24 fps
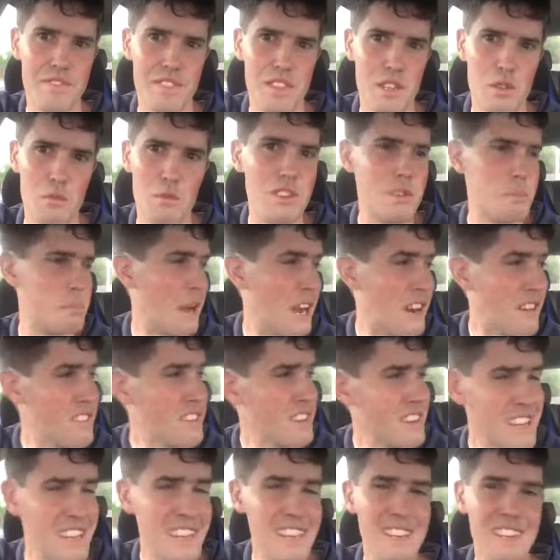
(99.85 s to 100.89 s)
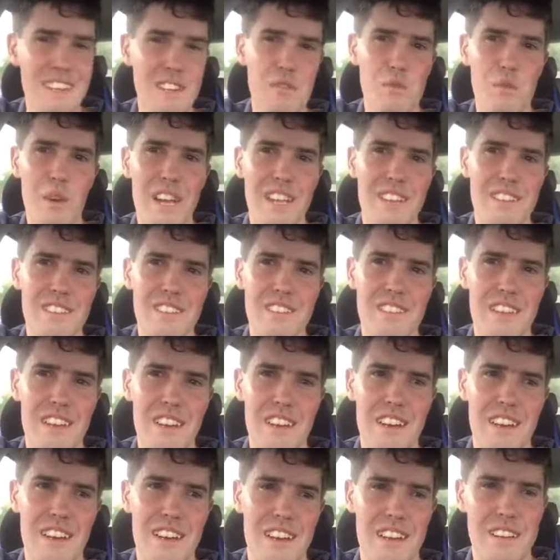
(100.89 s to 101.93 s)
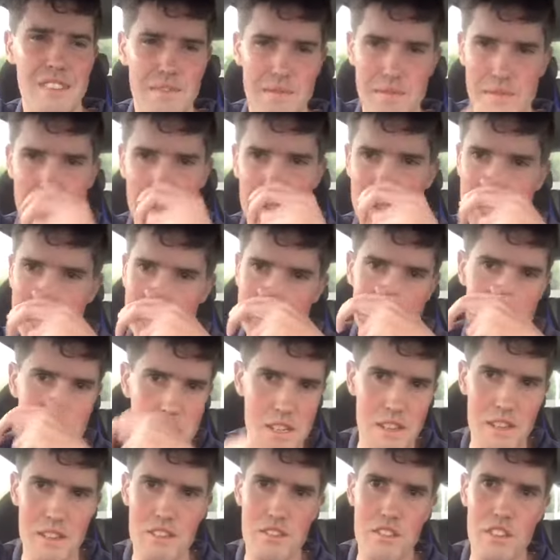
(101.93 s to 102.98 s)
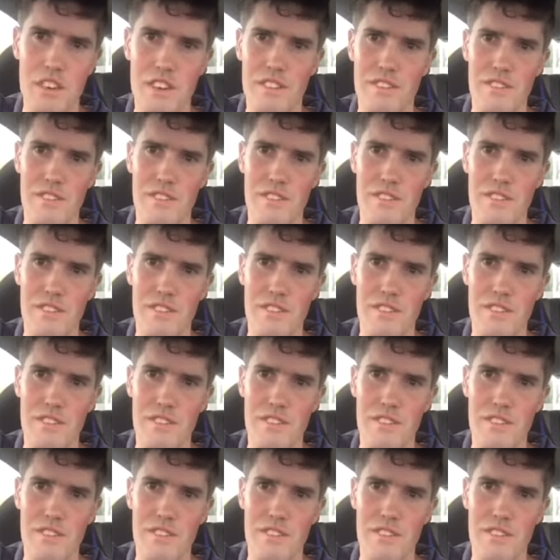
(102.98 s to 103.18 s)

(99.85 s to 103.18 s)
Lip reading: which apparently went sort of